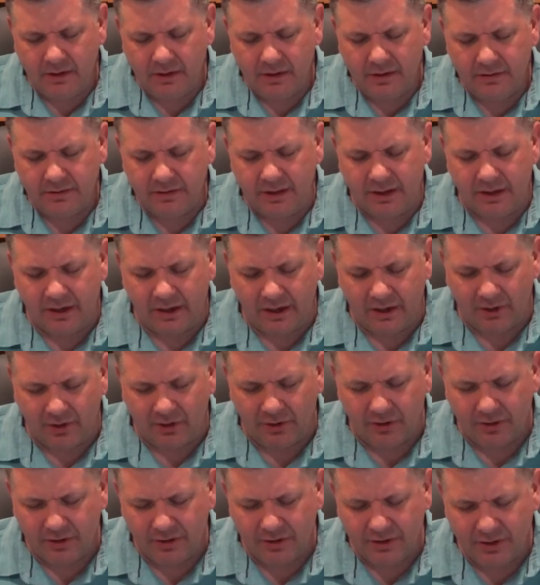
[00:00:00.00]
that in
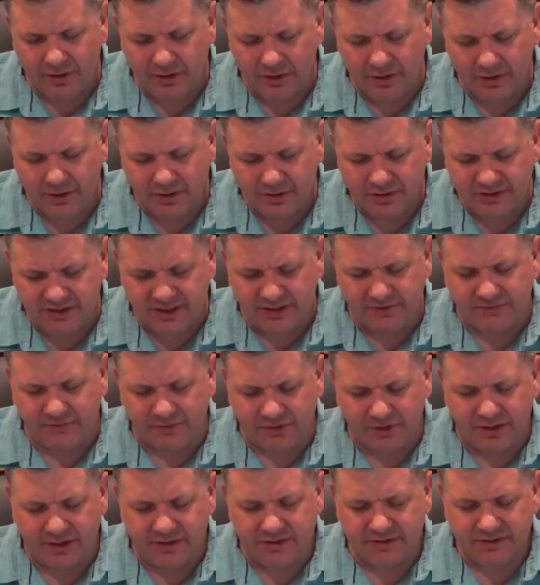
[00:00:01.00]
our
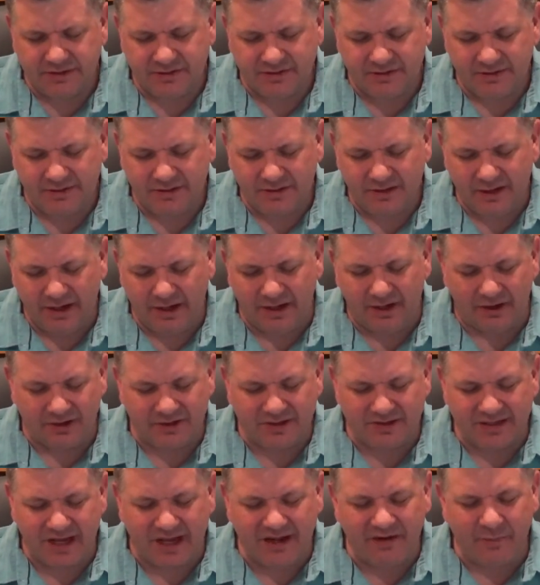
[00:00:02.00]
sinfulness, in our
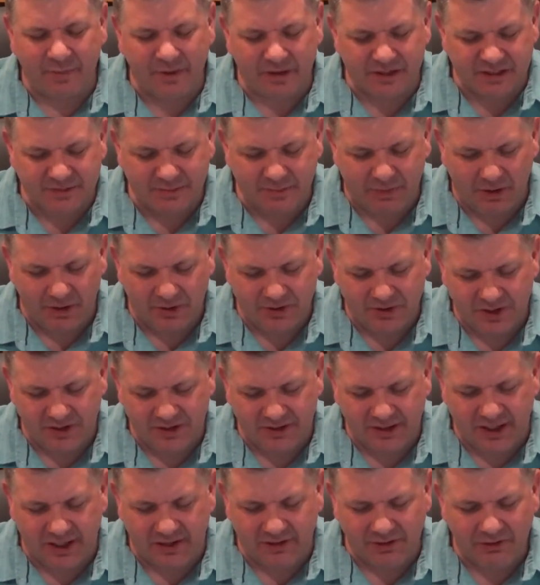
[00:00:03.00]
state of being spiritually
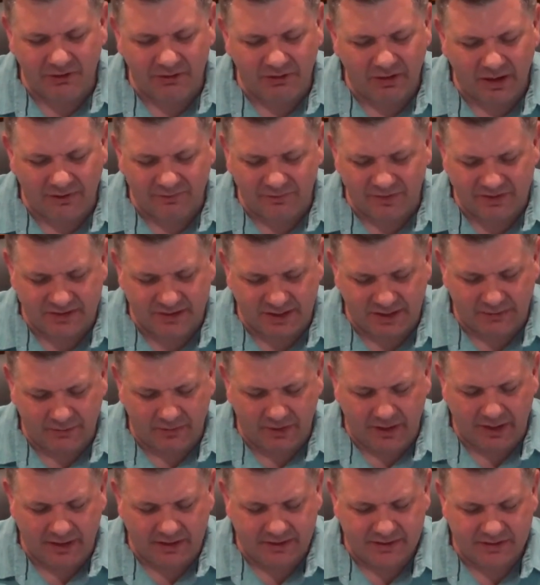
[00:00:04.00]
dead, you loved us
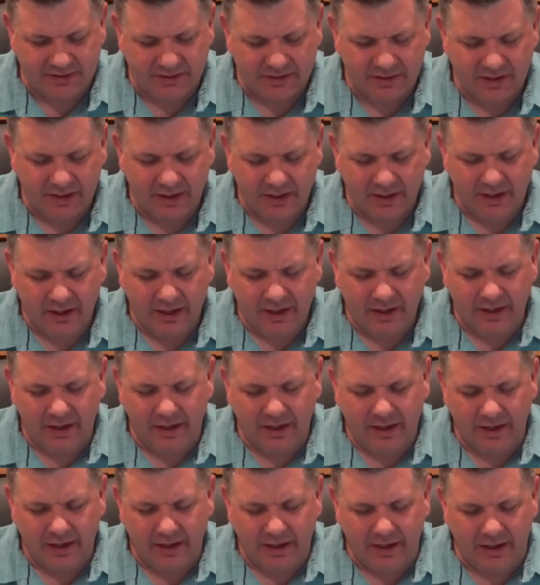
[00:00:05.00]
anyways.
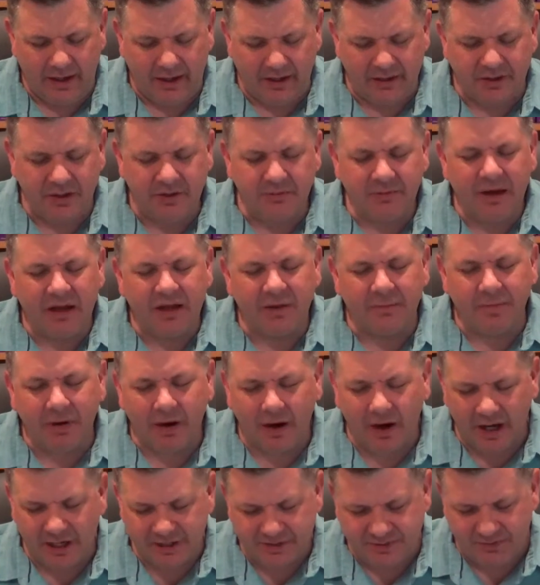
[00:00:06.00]
And you made it
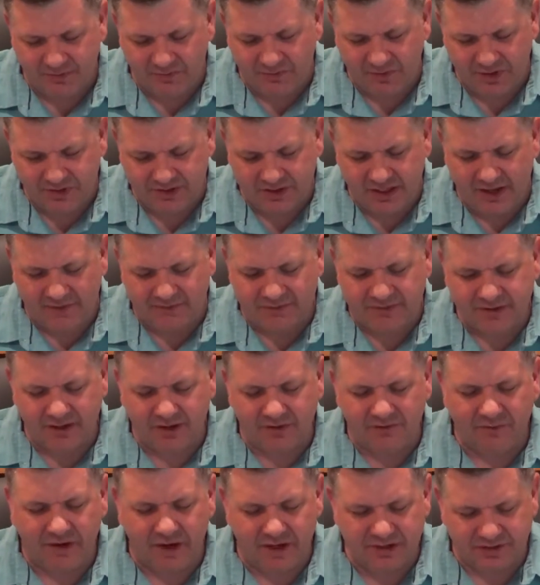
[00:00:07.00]
possible for us to have
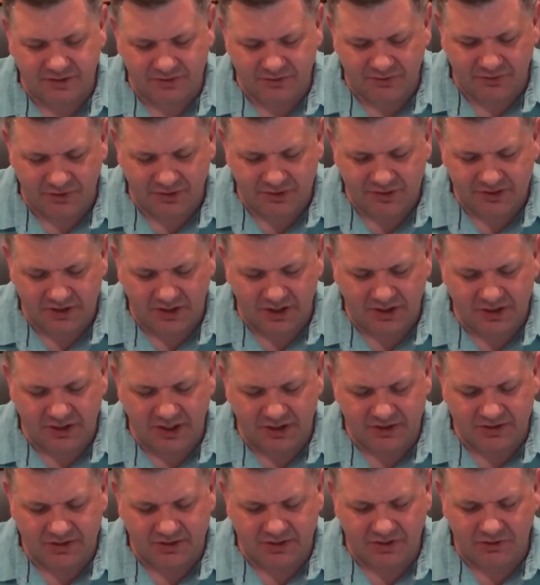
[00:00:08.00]
salvation through your Son,
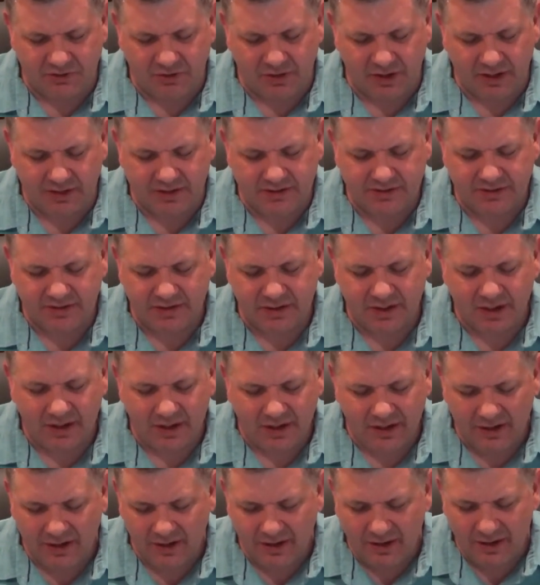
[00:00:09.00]
Jesus Christ.
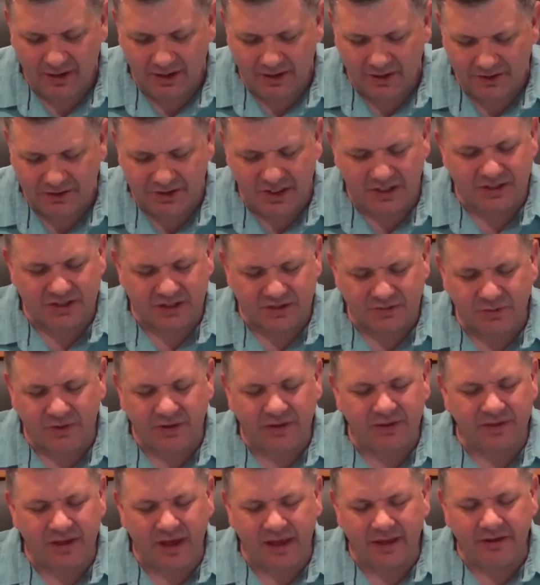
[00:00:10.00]
Jesus, we
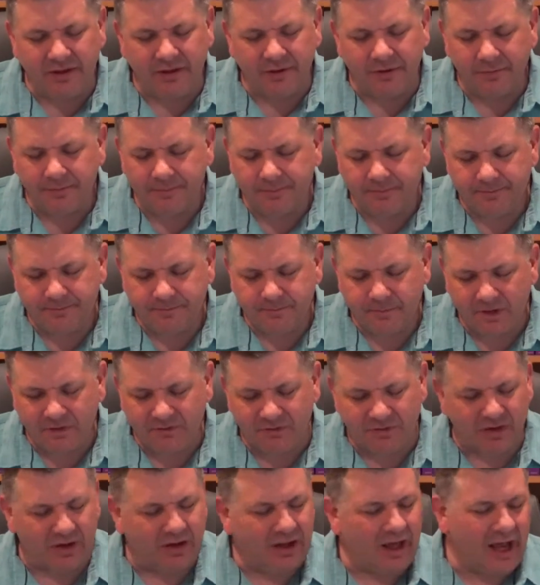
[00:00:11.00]
thank you
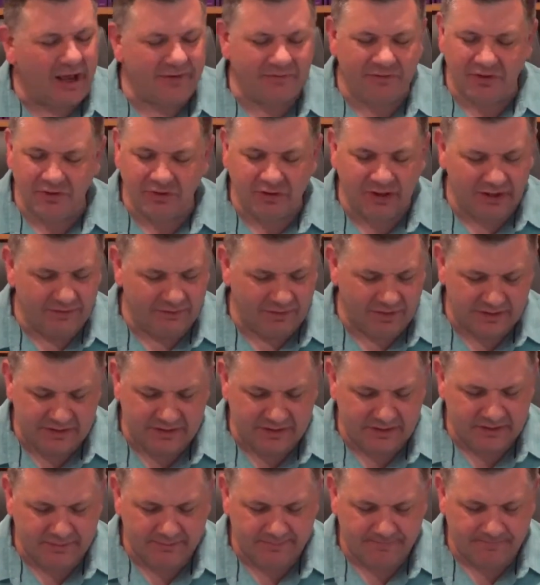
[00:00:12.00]
for the life you give
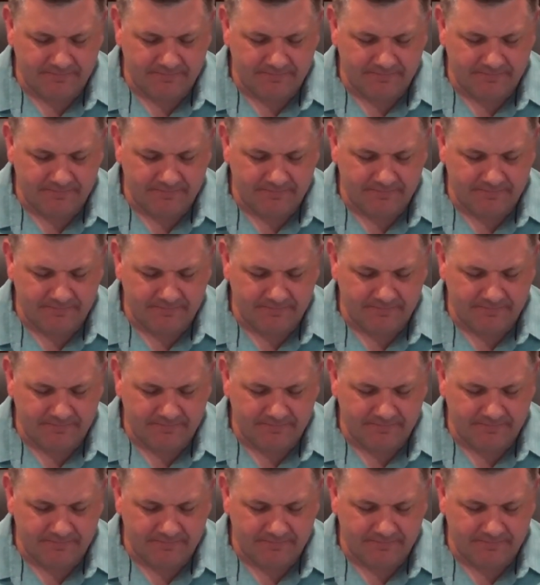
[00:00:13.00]
us.